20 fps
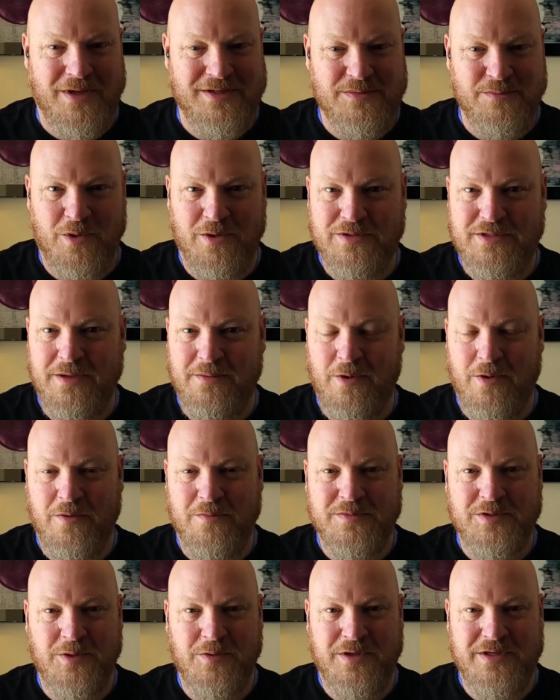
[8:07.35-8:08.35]
My small table at
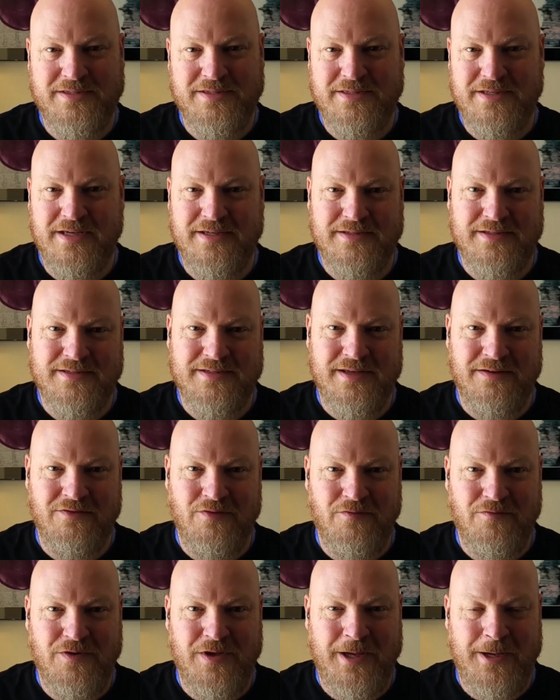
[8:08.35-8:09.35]
home is only 6 to
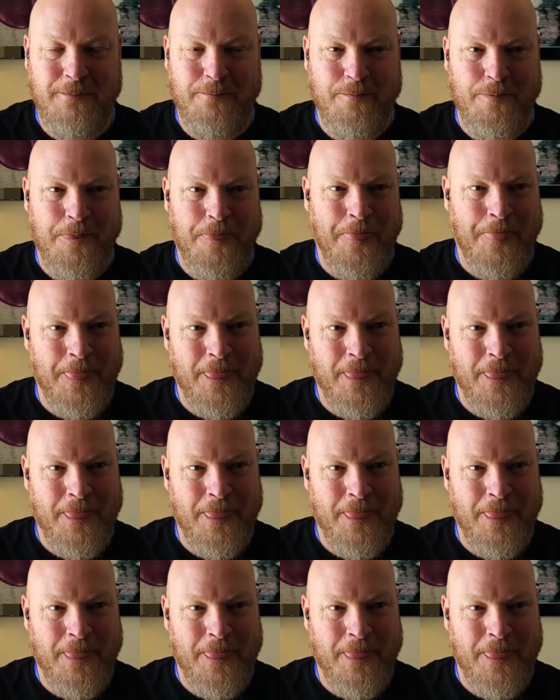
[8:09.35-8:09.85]
7 feet,